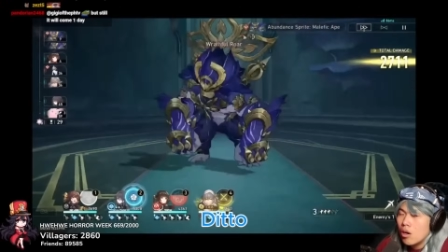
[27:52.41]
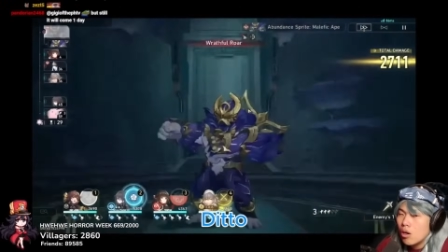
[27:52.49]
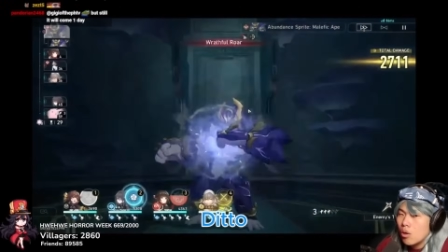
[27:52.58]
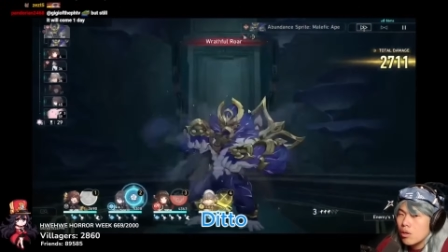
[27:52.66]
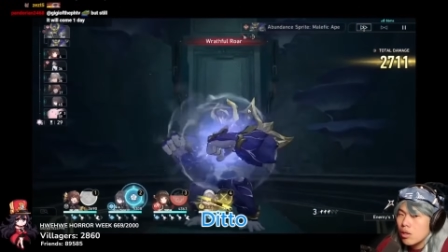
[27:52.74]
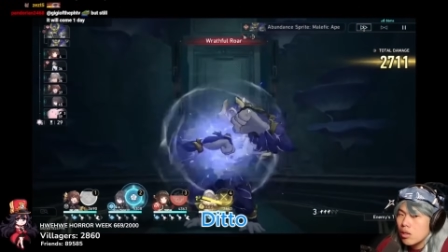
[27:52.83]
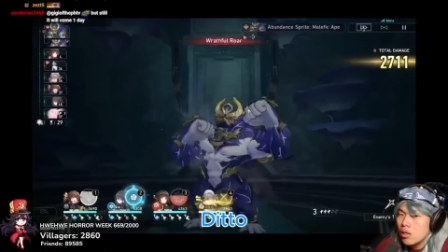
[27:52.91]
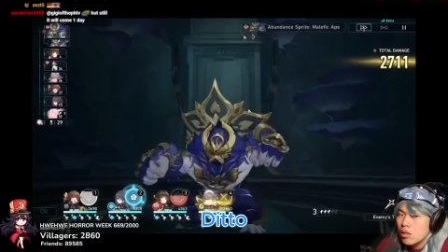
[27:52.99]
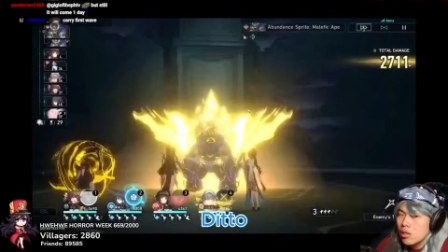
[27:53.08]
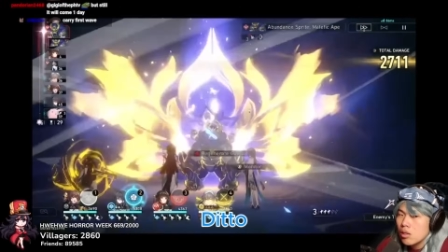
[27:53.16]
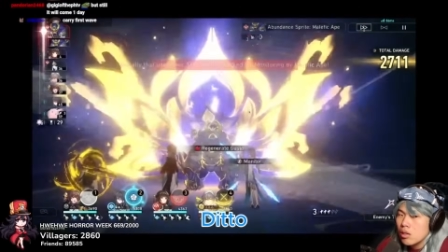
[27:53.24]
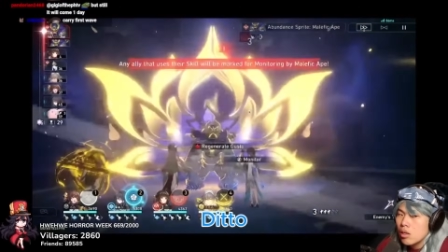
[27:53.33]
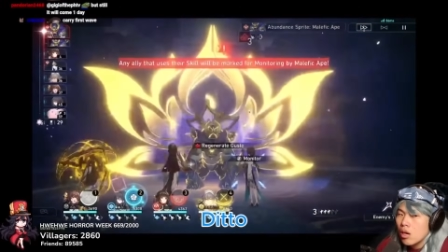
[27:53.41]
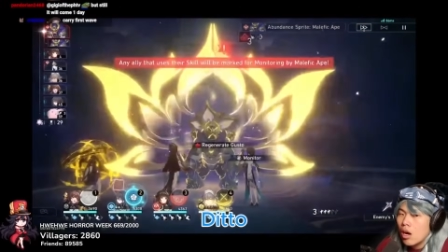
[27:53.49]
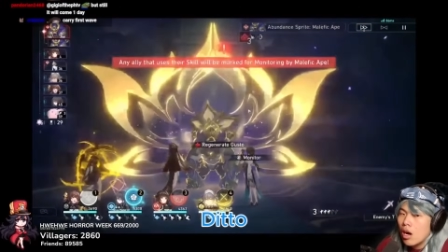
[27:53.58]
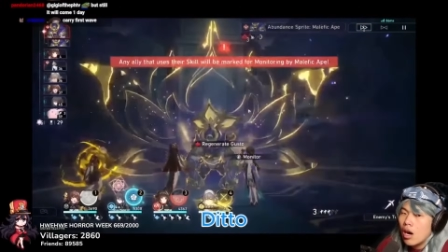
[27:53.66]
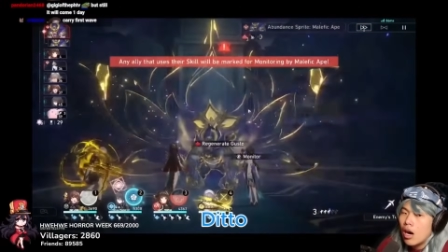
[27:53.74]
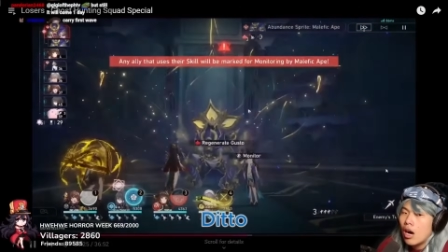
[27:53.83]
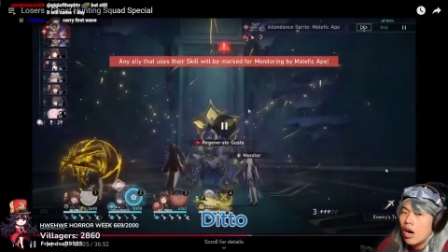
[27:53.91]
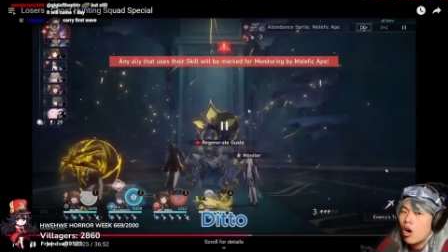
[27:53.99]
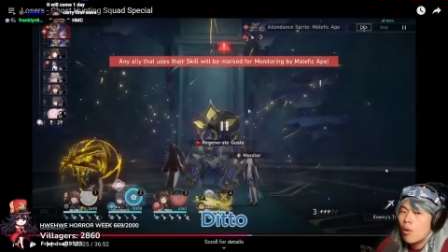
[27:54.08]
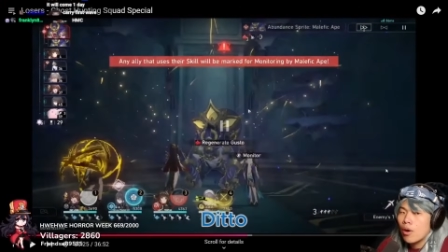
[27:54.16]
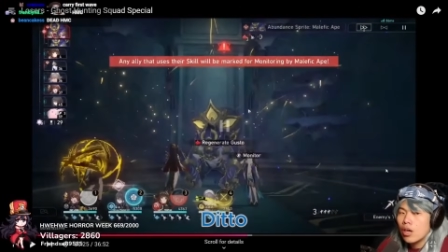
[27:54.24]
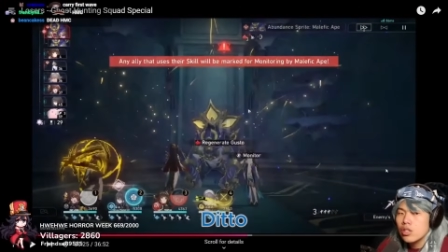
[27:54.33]
Okay.
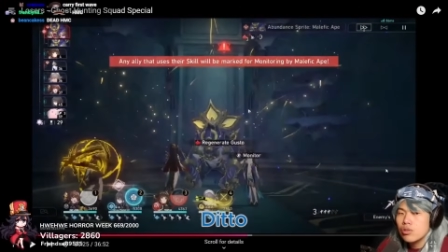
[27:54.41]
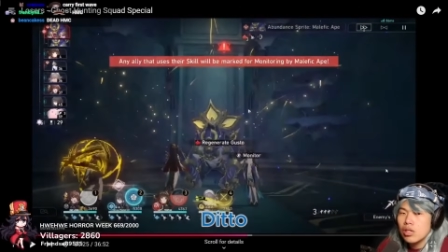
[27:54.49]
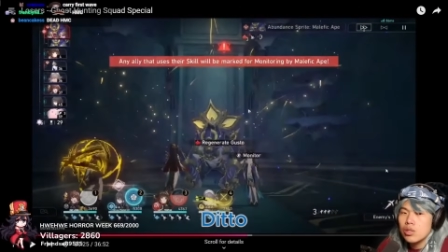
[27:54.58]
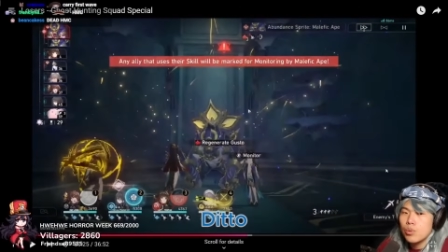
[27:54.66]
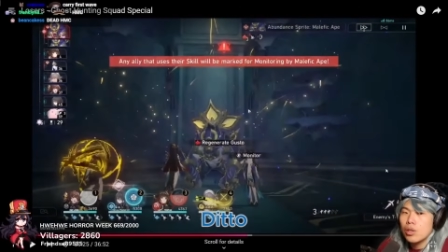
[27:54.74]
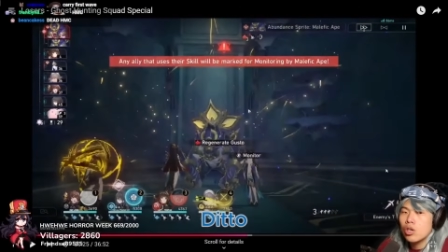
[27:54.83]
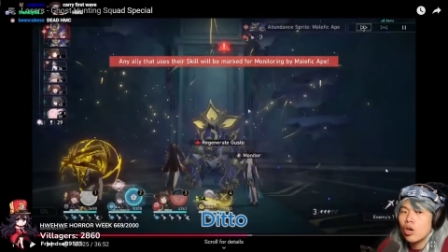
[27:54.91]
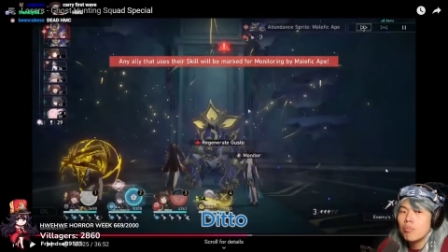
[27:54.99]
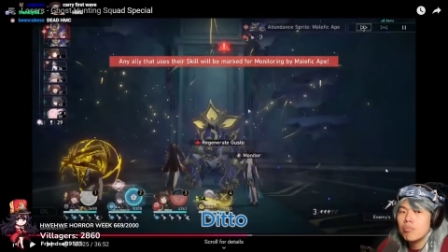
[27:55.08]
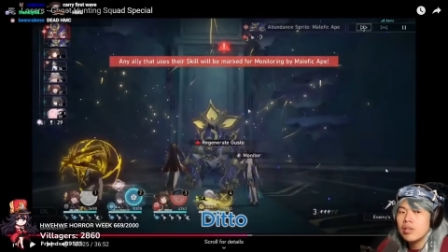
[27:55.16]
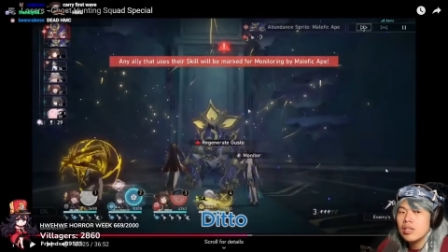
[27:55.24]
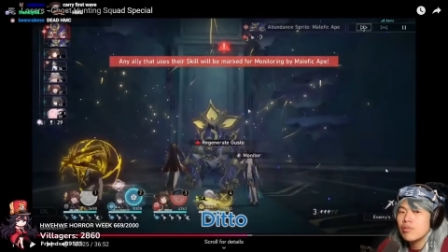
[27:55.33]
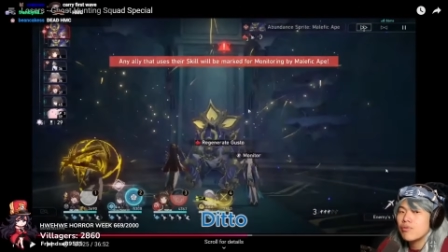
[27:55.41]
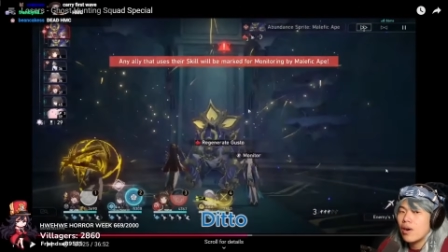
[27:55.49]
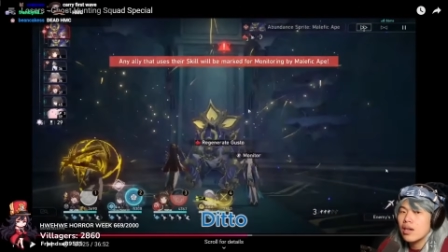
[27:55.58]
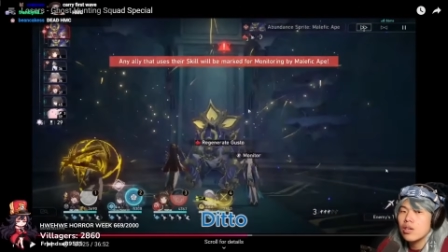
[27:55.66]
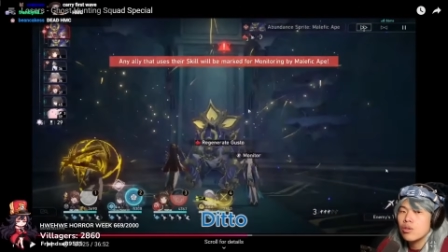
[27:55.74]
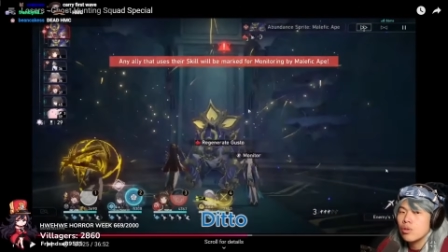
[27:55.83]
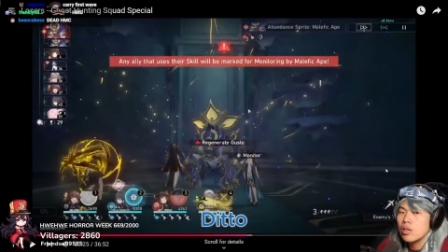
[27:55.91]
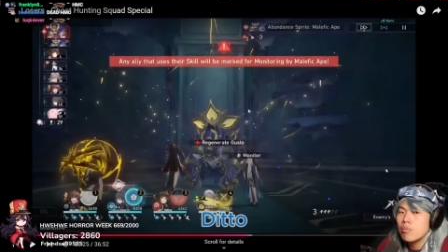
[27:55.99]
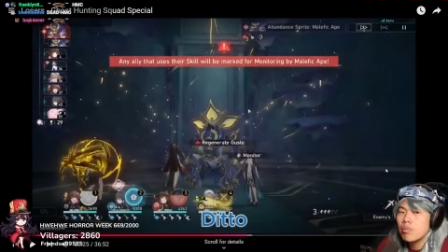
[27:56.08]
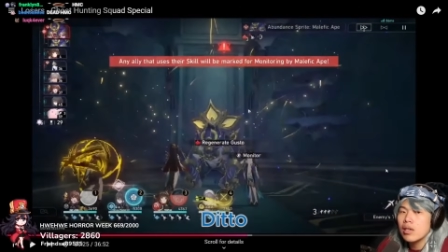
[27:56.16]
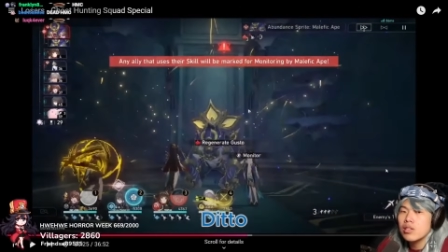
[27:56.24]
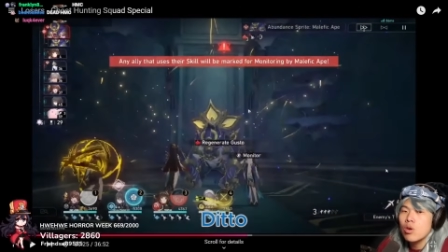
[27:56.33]
Oh my god, I just realized we are completely fucking cool. Their
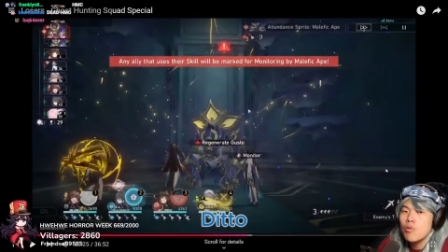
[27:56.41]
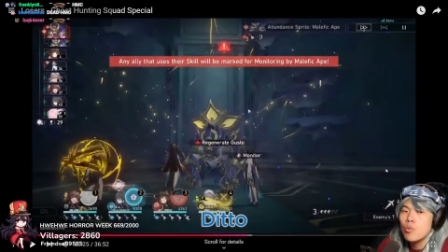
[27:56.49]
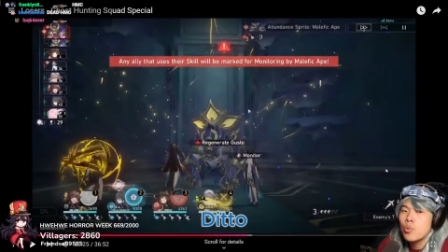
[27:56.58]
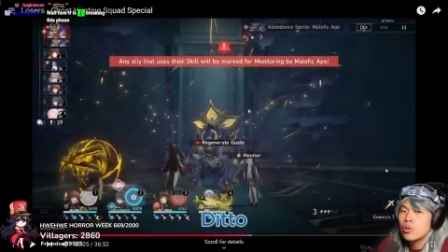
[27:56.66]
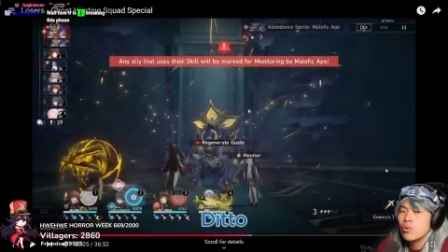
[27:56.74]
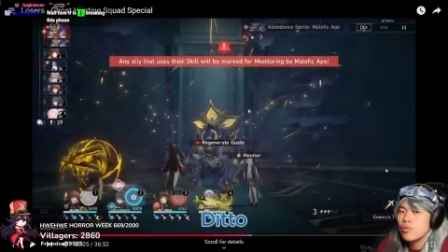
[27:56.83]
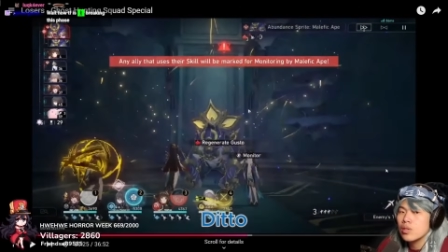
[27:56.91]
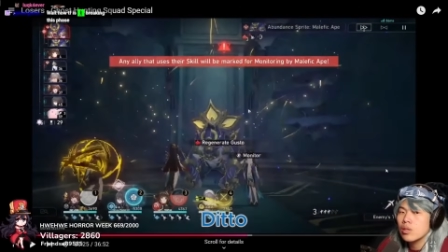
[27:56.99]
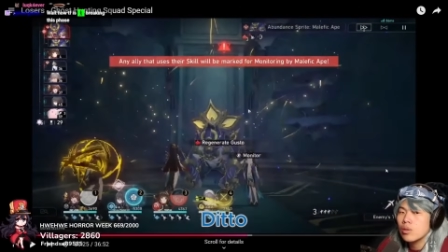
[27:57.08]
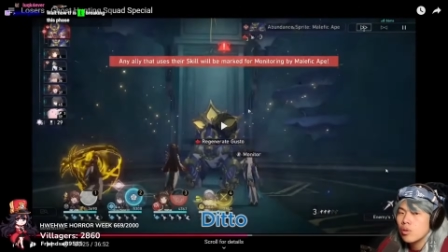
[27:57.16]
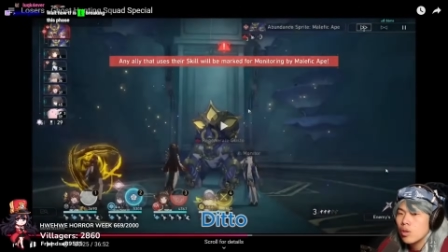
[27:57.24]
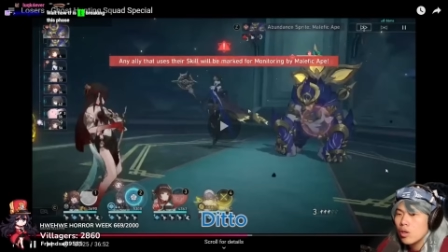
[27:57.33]
blood is not even weak to physical.